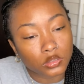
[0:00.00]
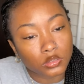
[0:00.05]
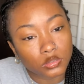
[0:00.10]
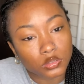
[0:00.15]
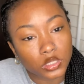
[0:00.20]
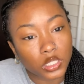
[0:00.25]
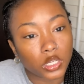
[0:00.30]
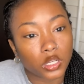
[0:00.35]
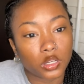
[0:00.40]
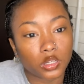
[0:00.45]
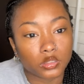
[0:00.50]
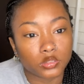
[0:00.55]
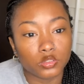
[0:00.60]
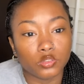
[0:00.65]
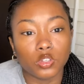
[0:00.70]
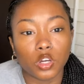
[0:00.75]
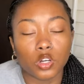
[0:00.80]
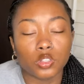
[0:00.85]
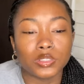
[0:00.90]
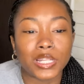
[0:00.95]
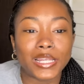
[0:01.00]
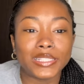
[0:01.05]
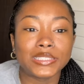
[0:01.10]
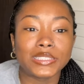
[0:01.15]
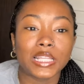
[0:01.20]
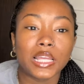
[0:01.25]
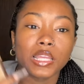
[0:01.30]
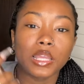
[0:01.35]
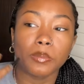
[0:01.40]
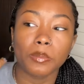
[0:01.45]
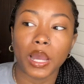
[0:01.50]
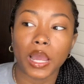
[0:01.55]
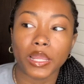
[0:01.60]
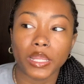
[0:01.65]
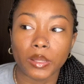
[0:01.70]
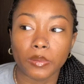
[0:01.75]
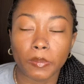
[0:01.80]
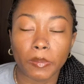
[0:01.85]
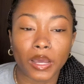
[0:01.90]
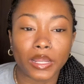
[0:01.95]
yeah, you know, they stay in
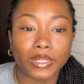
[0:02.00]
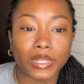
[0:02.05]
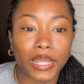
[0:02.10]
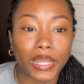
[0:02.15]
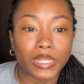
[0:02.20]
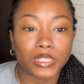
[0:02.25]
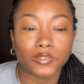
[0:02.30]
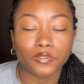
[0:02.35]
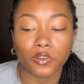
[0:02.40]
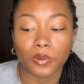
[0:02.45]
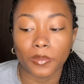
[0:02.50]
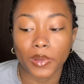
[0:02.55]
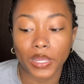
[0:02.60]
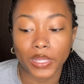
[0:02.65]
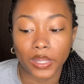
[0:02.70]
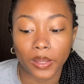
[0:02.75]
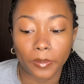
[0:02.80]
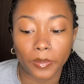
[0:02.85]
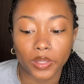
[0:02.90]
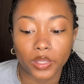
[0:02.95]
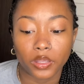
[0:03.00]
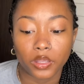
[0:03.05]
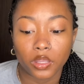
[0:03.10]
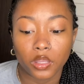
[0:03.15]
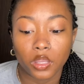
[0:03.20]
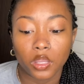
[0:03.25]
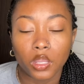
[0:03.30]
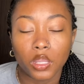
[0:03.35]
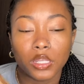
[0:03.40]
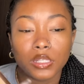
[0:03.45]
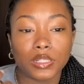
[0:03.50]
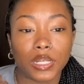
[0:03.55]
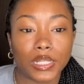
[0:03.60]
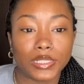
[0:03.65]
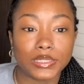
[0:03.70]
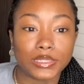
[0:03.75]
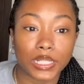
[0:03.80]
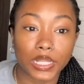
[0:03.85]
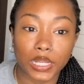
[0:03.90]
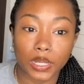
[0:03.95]
Miami. My dad's from Miami. They
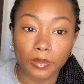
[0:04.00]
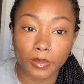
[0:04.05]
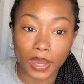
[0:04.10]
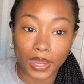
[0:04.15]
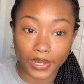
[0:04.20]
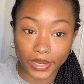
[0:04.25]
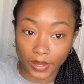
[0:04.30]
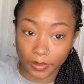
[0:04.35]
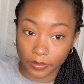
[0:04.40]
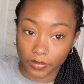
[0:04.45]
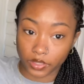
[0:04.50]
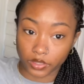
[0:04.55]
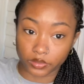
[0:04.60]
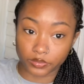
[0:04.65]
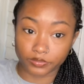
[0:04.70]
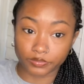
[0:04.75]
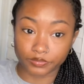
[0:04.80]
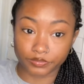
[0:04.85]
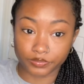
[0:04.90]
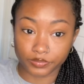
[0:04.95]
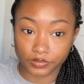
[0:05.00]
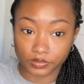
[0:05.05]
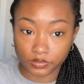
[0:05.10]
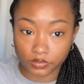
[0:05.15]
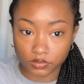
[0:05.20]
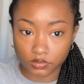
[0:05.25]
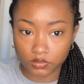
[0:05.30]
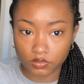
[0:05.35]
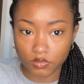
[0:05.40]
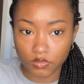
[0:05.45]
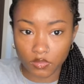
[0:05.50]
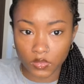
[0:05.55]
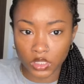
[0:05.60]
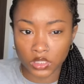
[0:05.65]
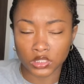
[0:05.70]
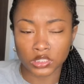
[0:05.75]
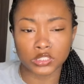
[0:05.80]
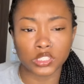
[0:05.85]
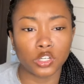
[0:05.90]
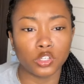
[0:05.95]
stay in Miami.
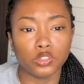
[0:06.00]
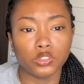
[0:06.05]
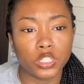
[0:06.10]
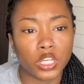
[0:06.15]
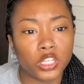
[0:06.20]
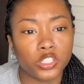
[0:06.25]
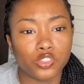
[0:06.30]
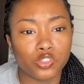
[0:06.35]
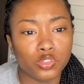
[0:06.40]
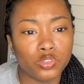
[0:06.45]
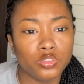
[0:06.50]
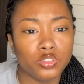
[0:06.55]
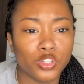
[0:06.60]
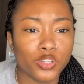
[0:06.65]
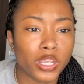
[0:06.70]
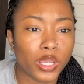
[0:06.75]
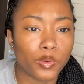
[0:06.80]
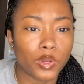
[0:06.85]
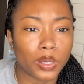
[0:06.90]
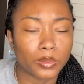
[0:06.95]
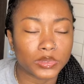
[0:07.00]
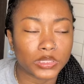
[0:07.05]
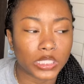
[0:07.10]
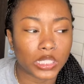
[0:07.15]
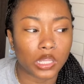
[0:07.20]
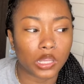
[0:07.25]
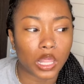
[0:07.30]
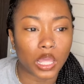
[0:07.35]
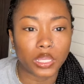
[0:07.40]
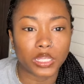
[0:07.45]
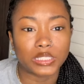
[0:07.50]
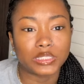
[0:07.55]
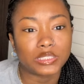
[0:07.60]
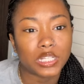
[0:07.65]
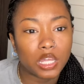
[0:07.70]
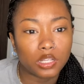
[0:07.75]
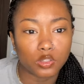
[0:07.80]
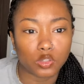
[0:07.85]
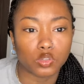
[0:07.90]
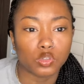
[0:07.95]
So yeah, you, you get what I'm saying. Like, it's
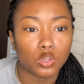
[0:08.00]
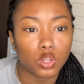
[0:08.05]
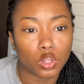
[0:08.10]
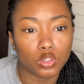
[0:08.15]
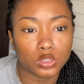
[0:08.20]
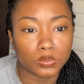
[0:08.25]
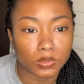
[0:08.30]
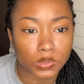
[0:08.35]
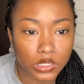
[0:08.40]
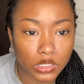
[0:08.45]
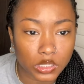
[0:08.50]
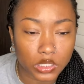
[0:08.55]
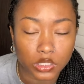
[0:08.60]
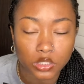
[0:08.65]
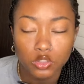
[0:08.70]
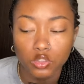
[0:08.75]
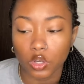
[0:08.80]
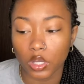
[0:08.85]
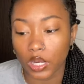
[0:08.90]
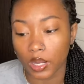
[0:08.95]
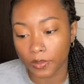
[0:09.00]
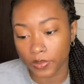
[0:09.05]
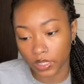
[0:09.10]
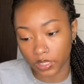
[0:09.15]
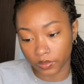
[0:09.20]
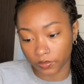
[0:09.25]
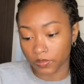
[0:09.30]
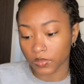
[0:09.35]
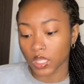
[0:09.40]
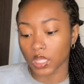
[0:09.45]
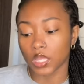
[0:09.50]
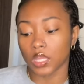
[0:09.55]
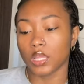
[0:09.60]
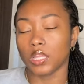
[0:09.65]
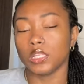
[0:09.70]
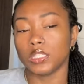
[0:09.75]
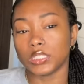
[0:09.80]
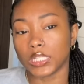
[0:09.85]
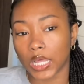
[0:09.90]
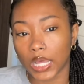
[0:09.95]
not no close bun, you know what I mean?
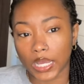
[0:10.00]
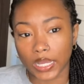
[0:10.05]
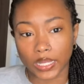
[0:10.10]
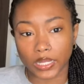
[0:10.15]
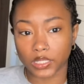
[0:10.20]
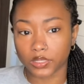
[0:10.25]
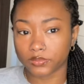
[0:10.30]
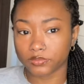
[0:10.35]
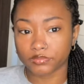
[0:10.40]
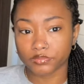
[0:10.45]
Like,